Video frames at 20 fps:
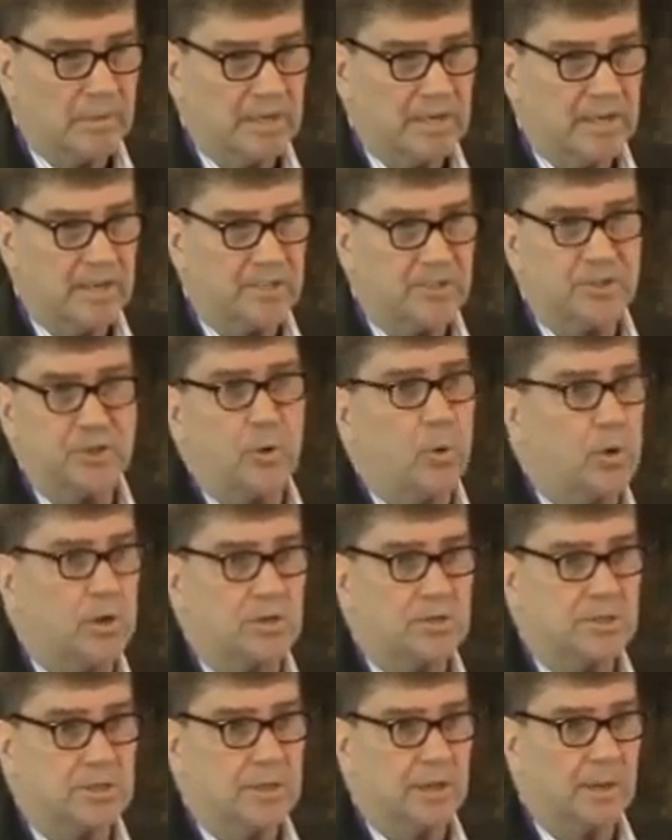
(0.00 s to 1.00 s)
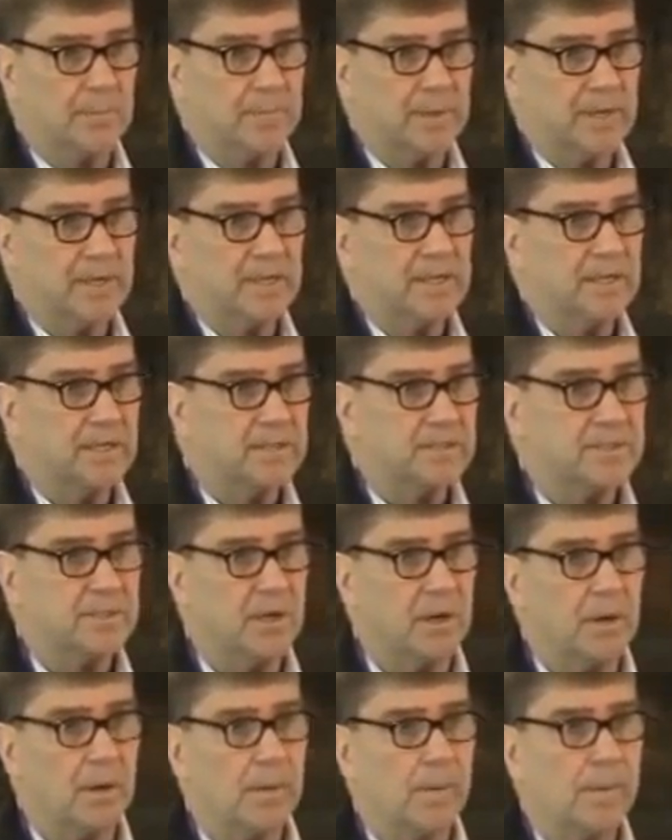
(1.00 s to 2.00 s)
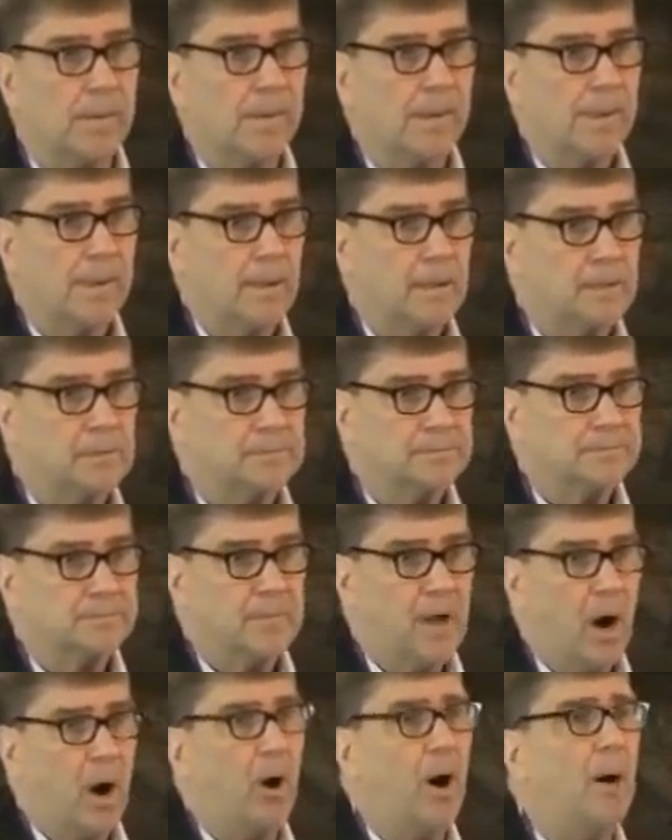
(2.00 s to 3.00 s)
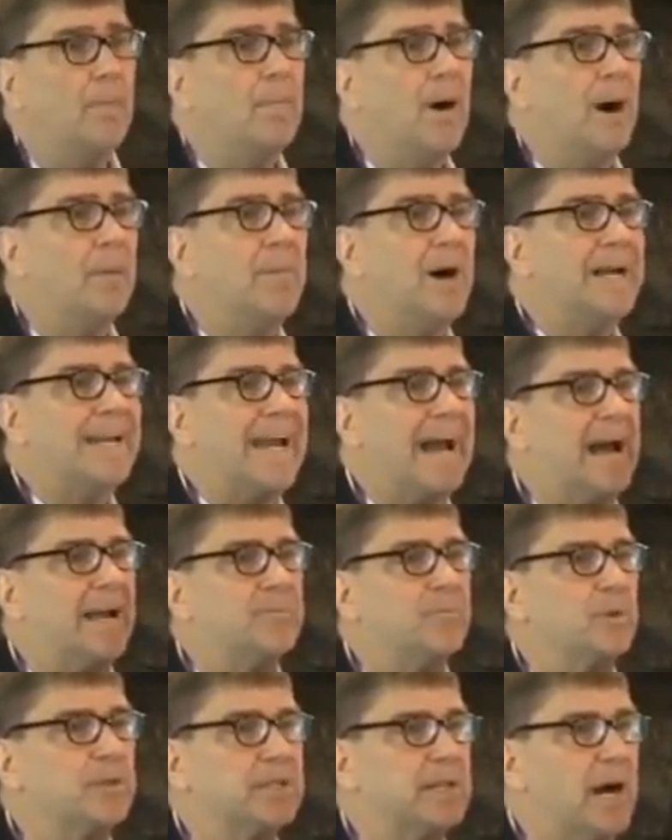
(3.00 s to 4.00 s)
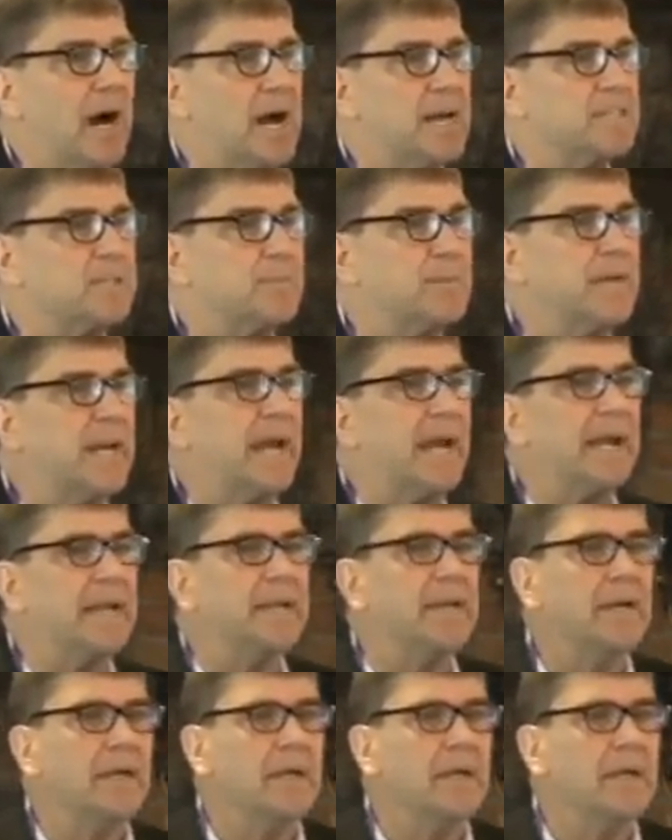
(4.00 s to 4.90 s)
it's yours. I mean, it, it's all. Oh, I might add with the I S B N,